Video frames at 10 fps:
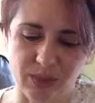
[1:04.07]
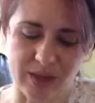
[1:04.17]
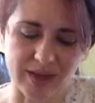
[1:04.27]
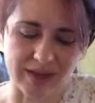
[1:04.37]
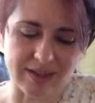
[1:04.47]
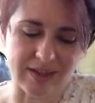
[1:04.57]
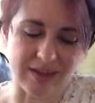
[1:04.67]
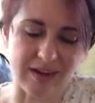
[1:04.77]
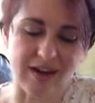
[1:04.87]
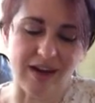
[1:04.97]
we
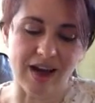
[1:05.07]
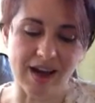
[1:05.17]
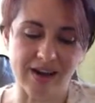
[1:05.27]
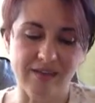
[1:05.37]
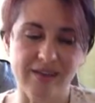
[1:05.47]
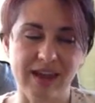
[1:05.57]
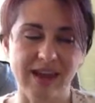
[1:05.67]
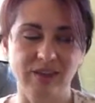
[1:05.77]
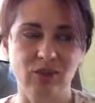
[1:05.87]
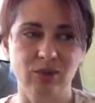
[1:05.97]
did a lot of
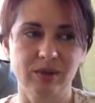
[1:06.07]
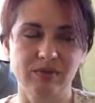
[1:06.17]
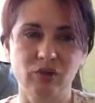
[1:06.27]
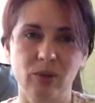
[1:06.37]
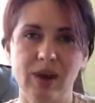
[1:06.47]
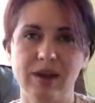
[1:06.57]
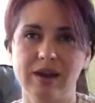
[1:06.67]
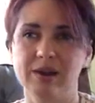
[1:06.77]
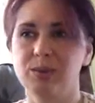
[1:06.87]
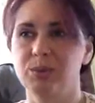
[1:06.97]
that sort of
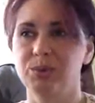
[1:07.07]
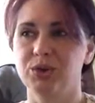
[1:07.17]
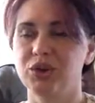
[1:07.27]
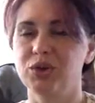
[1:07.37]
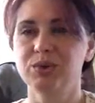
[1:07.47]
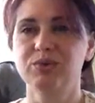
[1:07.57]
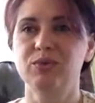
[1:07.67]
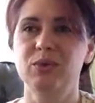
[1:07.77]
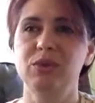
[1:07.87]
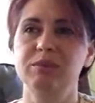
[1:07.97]
training. We were in
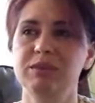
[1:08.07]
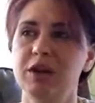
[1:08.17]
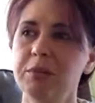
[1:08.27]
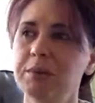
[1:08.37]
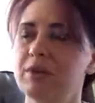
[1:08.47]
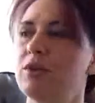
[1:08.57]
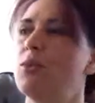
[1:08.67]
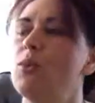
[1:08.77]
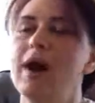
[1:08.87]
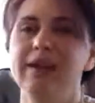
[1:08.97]
uniforms. I remember the
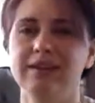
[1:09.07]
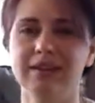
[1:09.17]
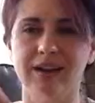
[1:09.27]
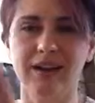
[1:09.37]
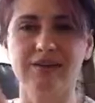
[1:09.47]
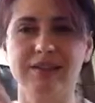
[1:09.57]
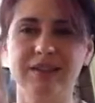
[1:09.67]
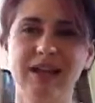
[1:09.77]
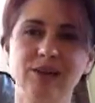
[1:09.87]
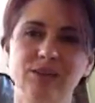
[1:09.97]
white gloves.
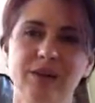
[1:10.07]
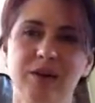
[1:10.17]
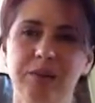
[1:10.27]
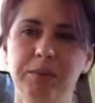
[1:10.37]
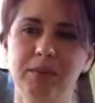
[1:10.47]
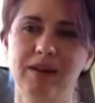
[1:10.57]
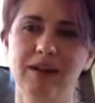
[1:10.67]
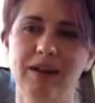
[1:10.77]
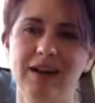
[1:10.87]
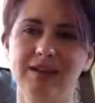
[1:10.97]
That's what I remember a
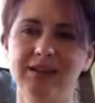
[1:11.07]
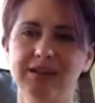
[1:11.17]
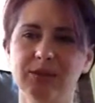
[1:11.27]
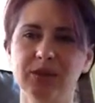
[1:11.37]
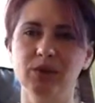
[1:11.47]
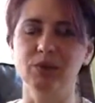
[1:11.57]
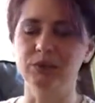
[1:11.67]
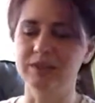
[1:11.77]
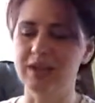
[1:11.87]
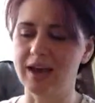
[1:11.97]
lot. We
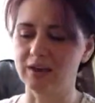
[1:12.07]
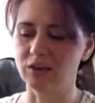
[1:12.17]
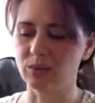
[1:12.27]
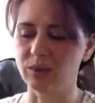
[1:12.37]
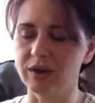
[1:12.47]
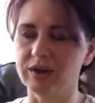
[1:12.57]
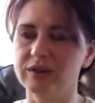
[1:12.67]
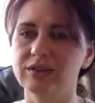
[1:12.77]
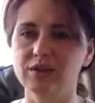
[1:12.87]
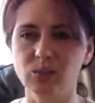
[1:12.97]
always had to
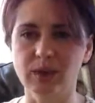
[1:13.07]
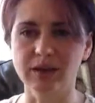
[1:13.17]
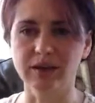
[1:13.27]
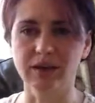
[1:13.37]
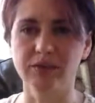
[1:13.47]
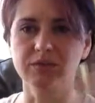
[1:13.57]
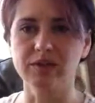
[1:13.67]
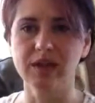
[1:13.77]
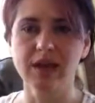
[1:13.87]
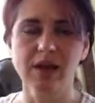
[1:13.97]
wear these white gloves.
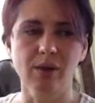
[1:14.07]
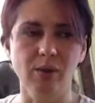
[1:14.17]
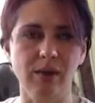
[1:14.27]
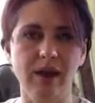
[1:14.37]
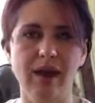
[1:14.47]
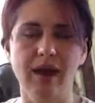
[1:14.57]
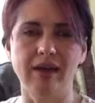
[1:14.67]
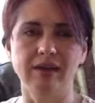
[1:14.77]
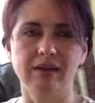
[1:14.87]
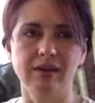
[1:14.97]
We
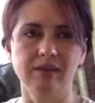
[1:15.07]
had